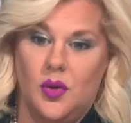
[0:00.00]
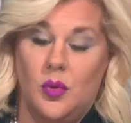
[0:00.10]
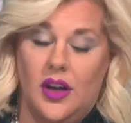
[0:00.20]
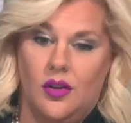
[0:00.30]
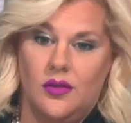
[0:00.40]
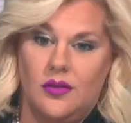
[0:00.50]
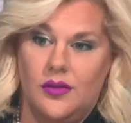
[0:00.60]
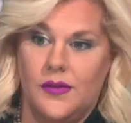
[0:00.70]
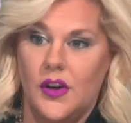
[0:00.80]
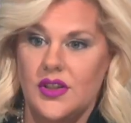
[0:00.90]
Well,
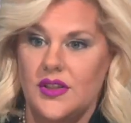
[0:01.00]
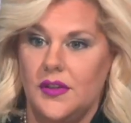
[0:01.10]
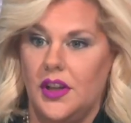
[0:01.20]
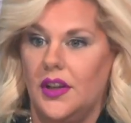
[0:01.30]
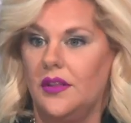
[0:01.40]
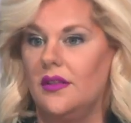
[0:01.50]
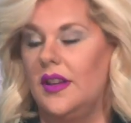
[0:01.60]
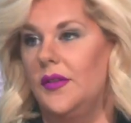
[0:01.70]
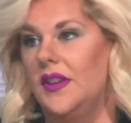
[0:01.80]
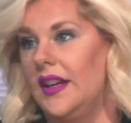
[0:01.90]
first of all,
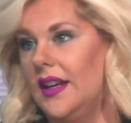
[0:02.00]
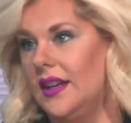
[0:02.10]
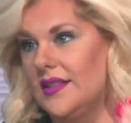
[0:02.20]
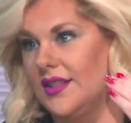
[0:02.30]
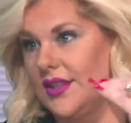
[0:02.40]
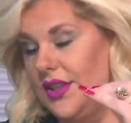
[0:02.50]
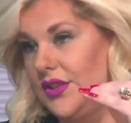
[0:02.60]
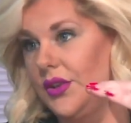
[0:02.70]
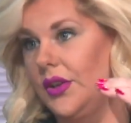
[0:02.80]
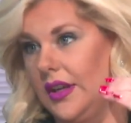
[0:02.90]
if you take it at
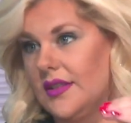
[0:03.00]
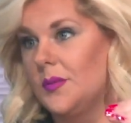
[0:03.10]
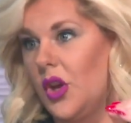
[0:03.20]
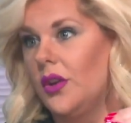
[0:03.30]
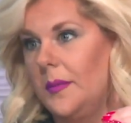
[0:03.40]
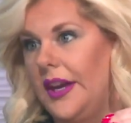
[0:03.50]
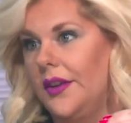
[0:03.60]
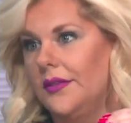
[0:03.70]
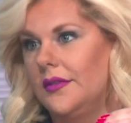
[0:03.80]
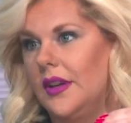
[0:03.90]
62, you get a smaller
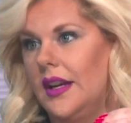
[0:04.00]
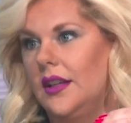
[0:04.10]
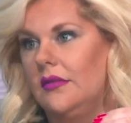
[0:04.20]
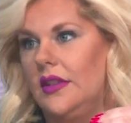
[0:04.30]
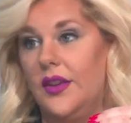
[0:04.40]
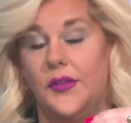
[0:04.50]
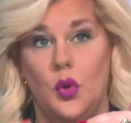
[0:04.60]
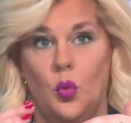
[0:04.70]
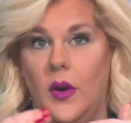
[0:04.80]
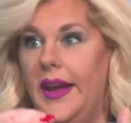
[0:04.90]
amount, right? If
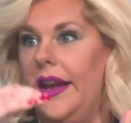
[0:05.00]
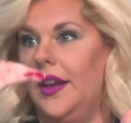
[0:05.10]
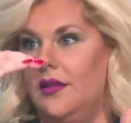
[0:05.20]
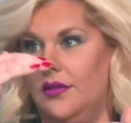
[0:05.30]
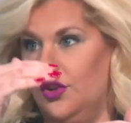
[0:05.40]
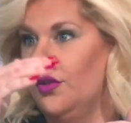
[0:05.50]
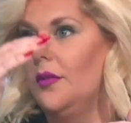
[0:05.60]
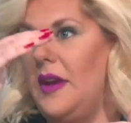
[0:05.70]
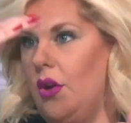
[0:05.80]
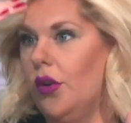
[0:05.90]
you wait, your
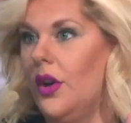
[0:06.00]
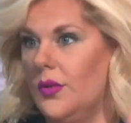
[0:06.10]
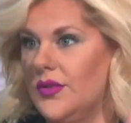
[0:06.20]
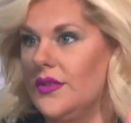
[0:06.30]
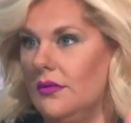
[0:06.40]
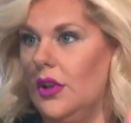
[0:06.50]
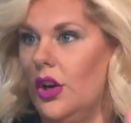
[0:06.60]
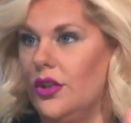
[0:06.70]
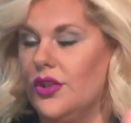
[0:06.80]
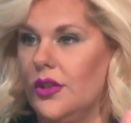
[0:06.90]
amount goes
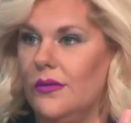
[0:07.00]
larger.